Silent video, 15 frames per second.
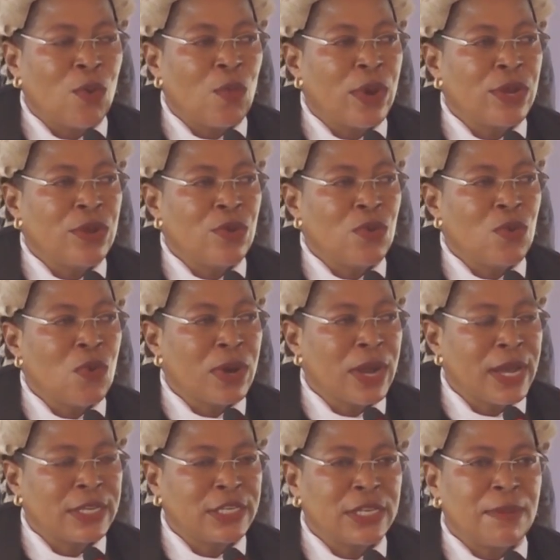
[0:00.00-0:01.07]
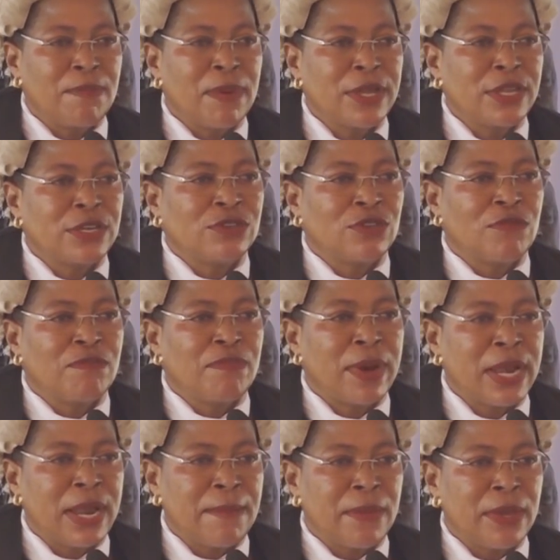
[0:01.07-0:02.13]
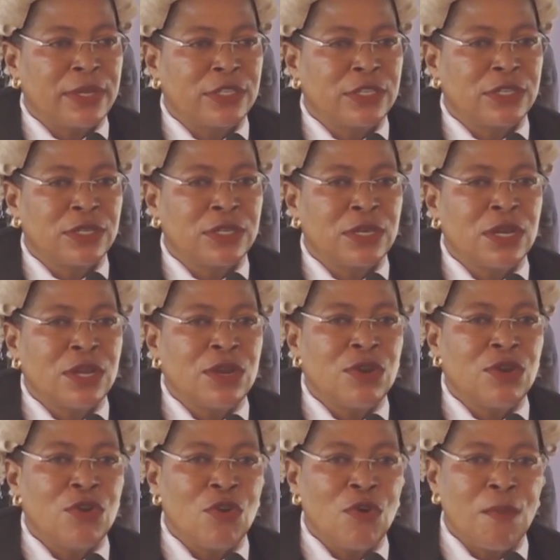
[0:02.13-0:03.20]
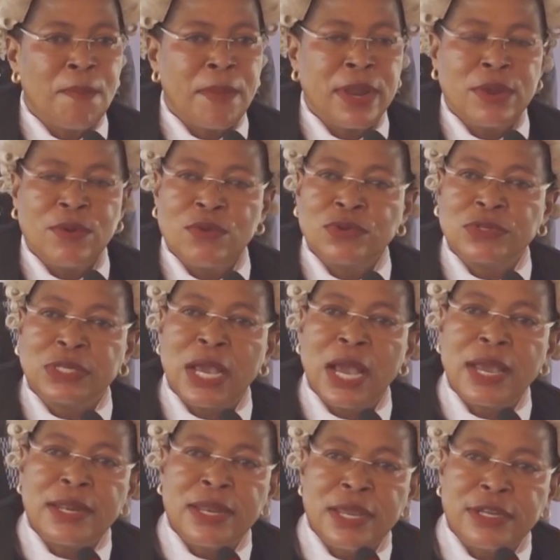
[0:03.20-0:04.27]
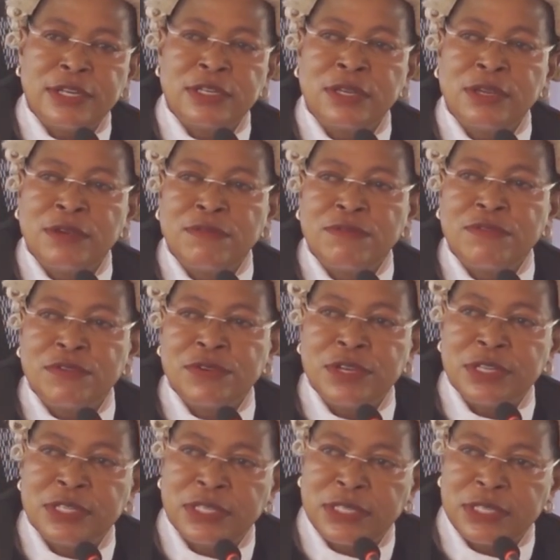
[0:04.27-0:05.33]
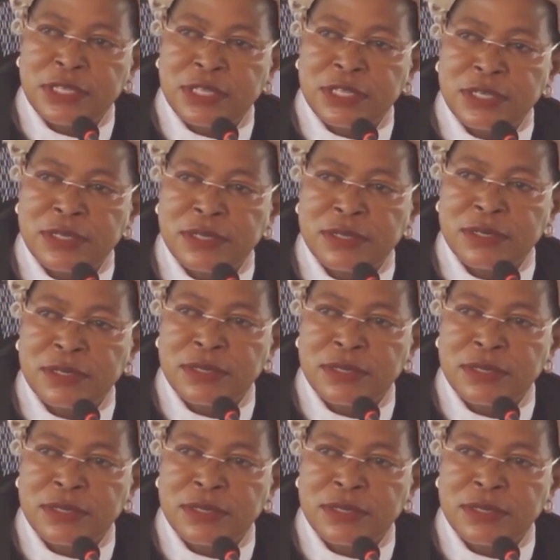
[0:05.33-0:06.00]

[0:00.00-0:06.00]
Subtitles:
When you look at the budget of parliament, no money was added for this sitting.